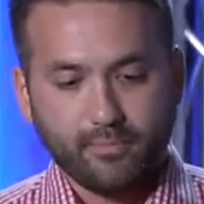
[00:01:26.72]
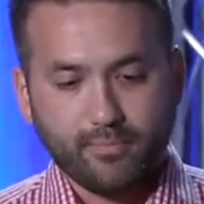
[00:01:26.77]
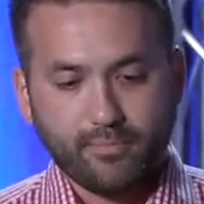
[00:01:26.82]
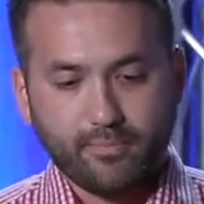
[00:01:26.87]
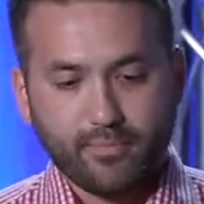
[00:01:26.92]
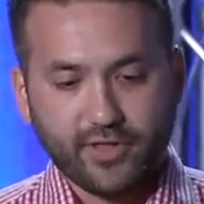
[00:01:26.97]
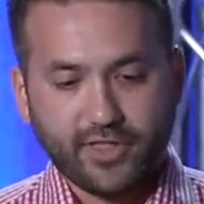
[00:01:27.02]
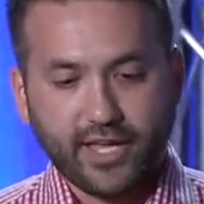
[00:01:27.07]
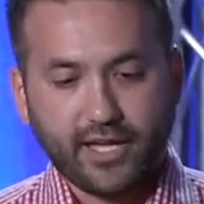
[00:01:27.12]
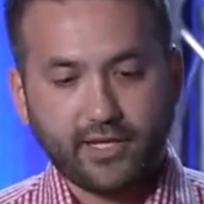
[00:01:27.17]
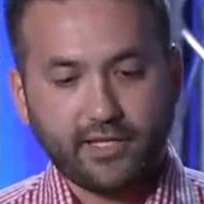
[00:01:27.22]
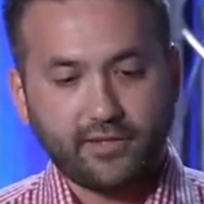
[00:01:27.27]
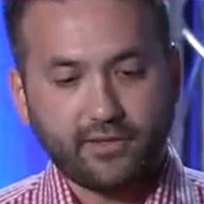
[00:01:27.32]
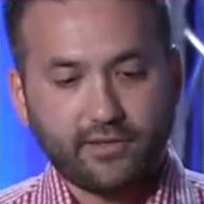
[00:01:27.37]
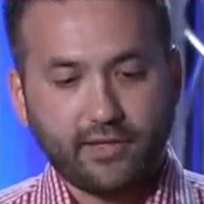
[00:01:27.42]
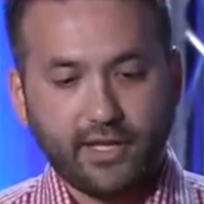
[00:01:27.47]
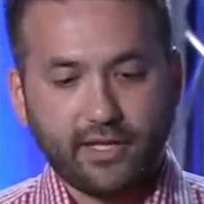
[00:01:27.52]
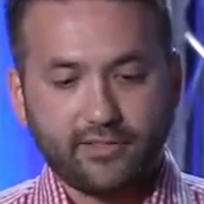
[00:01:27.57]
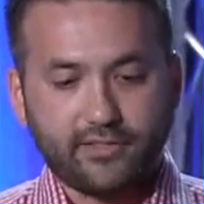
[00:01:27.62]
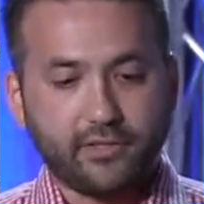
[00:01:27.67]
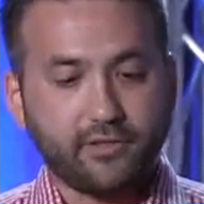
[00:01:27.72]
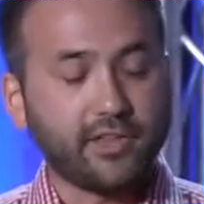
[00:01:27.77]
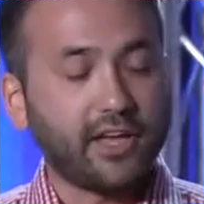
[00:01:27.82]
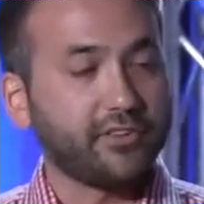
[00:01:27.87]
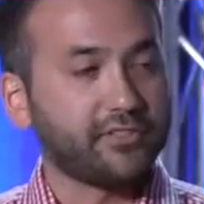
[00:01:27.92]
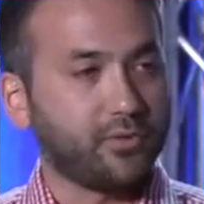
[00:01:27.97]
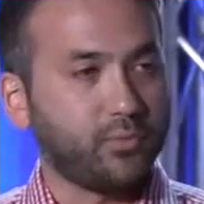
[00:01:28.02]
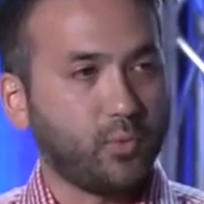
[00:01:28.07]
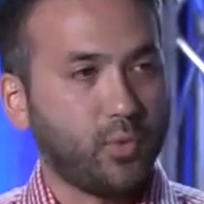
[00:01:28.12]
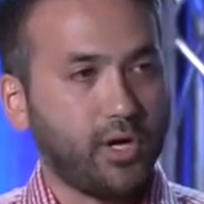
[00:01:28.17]
But then in
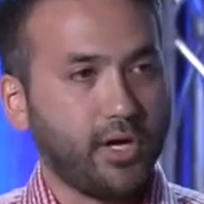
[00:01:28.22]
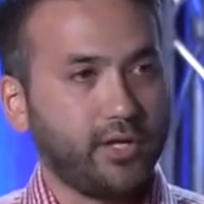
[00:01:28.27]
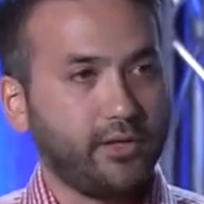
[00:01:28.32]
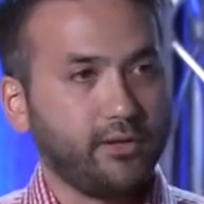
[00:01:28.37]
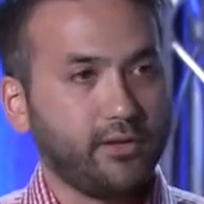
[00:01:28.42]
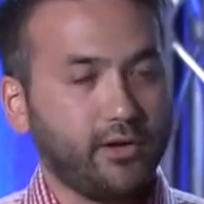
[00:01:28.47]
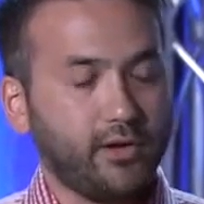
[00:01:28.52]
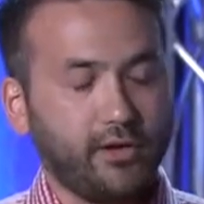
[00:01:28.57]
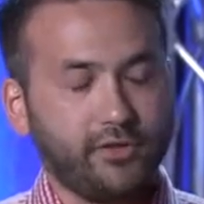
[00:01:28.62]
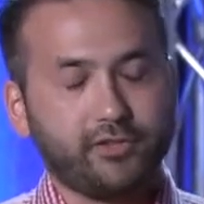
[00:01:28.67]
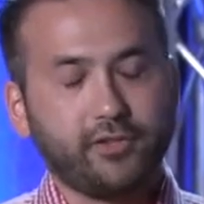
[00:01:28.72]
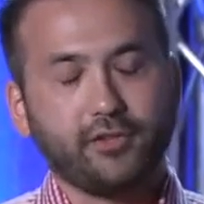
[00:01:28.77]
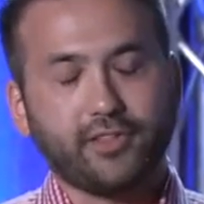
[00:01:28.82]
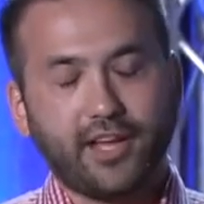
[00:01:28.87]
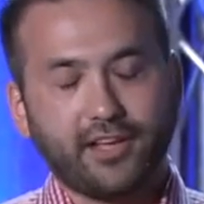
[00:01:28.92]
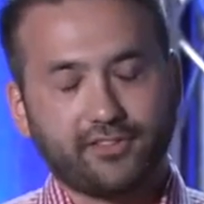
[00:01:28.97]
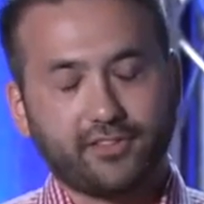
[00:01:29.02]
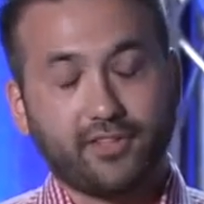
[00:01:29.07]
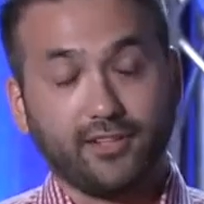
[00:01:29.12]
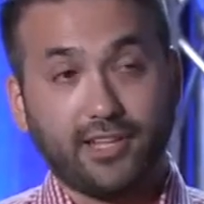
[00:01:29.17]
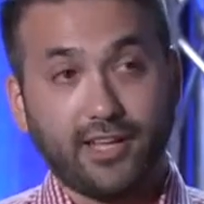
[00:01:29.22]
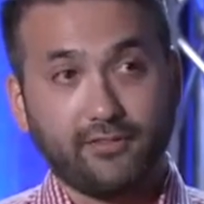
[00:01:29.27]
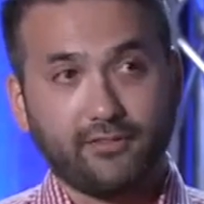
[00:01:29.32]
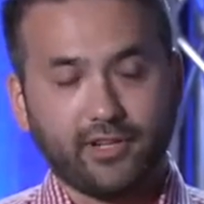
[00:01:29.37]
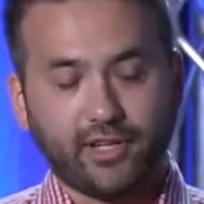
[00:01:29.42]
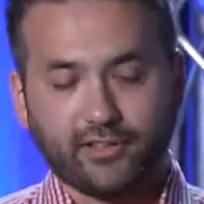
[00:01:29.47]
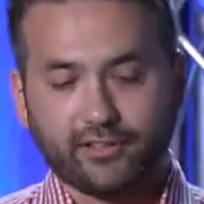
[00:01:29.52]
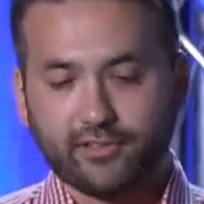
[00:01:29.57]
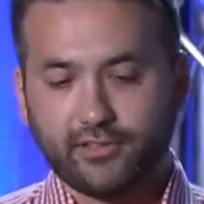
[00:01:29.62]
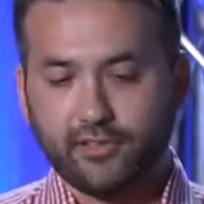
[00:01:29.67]
2011,
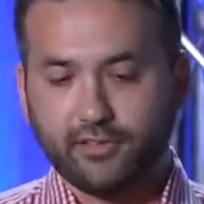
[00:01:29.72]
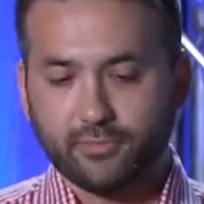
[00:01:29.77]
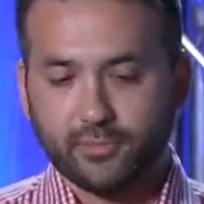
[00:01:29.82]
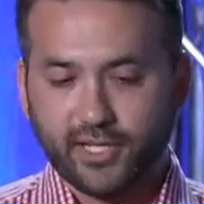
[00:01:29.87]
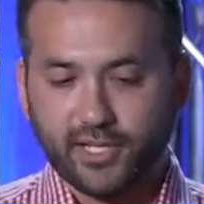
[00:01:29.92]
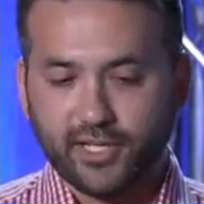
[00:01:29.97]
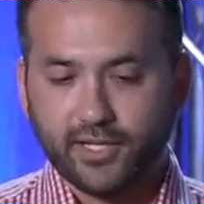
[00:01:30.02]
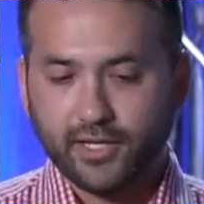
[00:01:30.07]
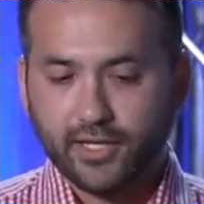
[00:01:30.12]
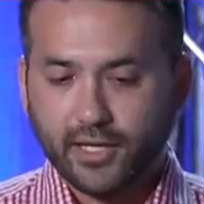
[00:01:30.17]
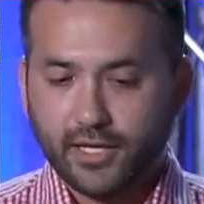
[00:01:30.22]
excuse me,